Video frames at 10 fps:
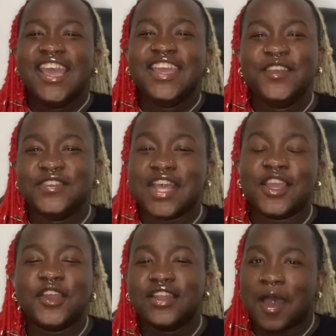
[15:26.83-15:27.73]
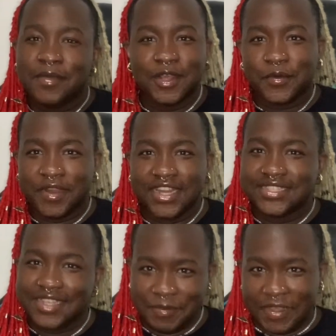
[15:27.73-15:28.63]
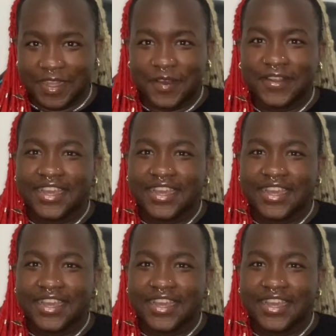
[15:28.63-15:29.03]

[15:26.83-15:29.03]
He was, girl, I'm an Aquarius. Leave me alone.